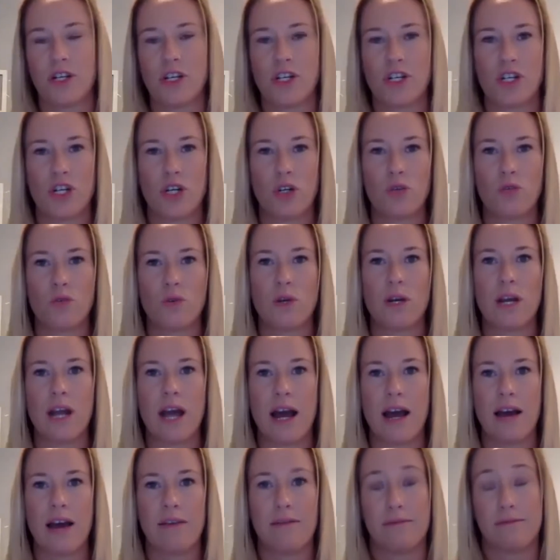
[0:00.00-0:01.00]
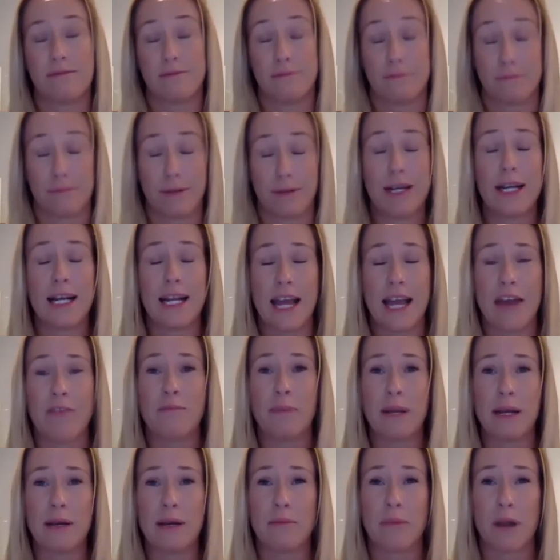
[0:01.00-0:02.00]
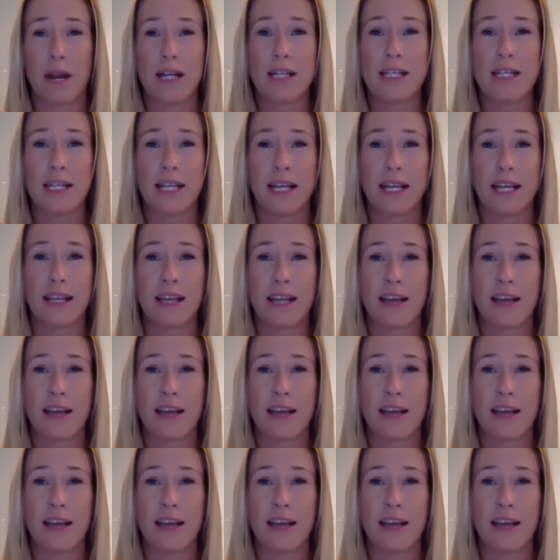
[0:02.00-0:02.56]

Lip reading: children really have been embracing it.